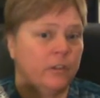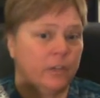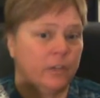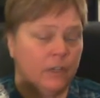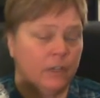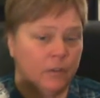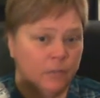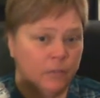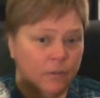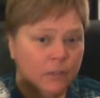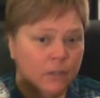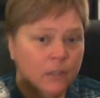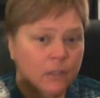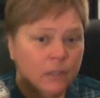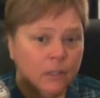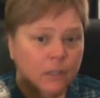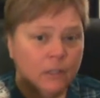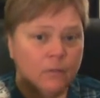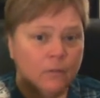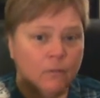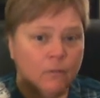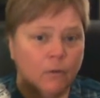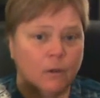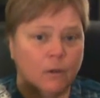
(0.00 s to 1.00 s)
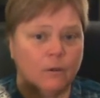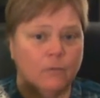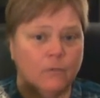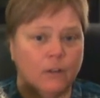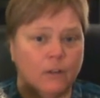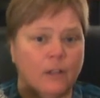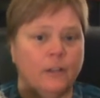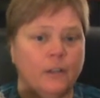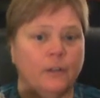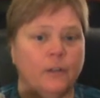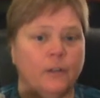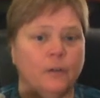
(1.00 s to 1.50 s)
disperse
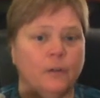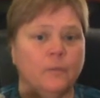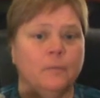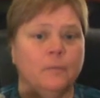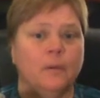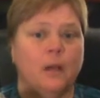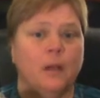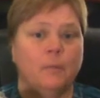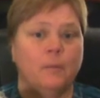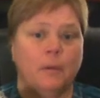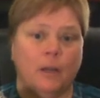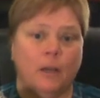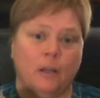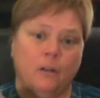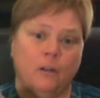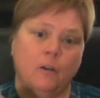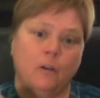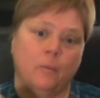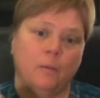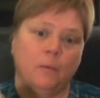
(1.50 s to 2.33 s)
significantly more volume